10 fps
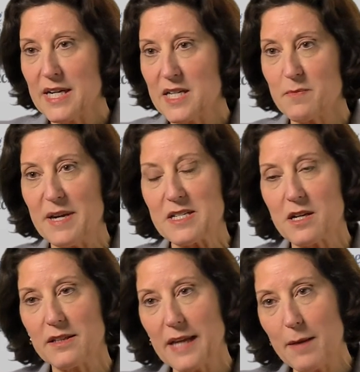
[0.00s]
is
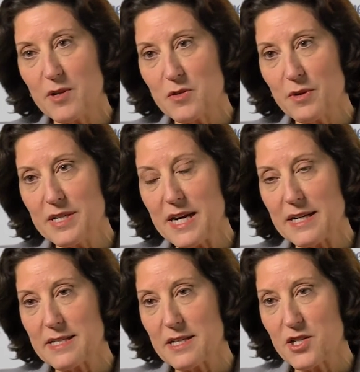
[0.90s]
based on laboratory
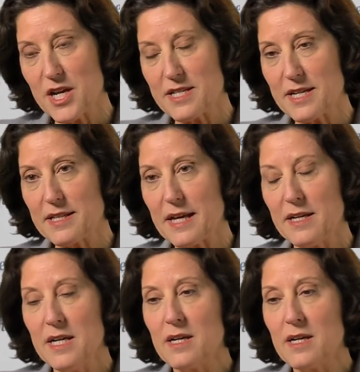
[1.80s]
data suggesting that